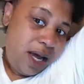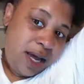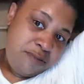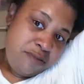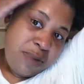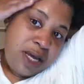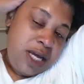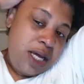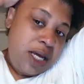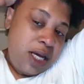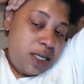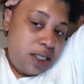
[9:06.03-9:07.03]
And
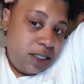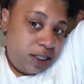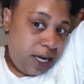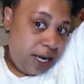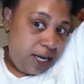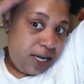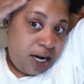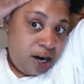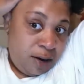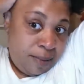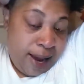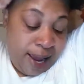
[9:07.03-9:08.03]
me taking
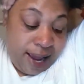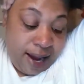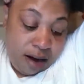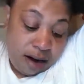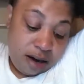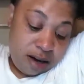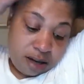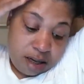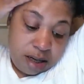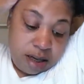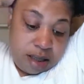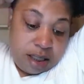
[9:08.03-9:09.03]
care of my hair.
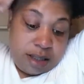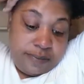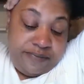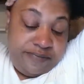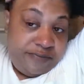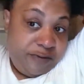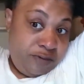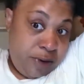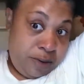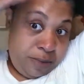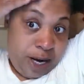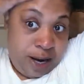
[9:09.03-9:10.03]

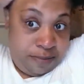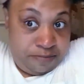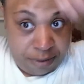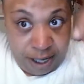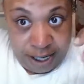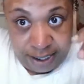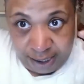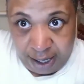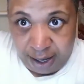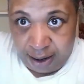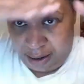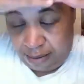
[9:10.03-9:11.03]
Remember, that plays
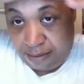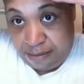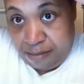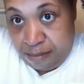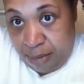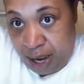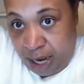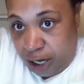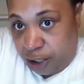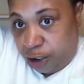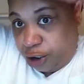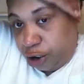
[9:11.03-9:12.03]
a
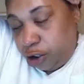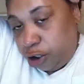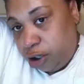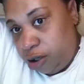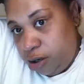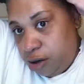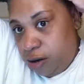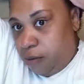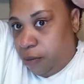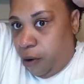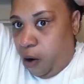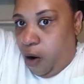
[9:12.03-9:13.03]
major
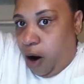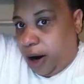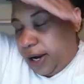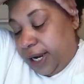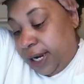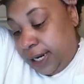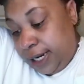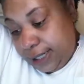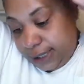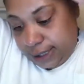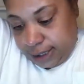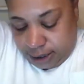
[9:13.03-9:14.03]
part in
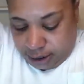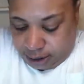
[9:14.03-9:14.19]
it.